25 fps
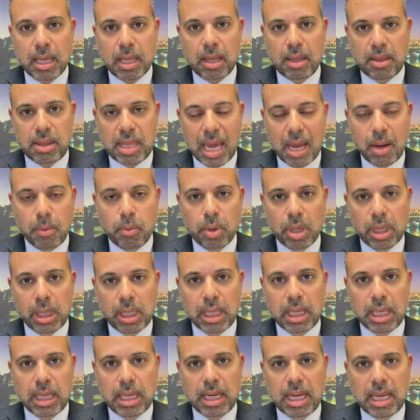they
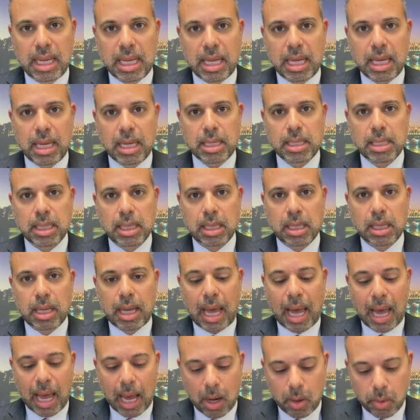really need
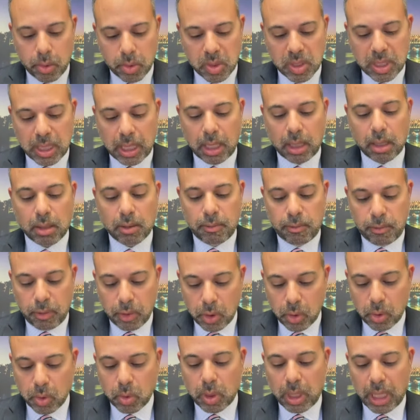housing,
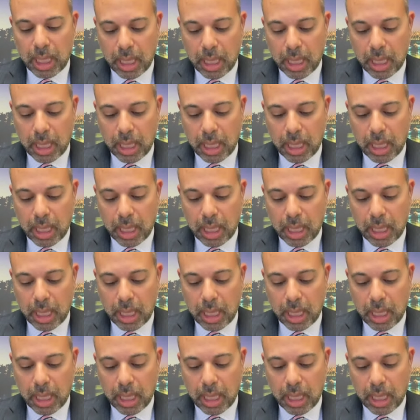food,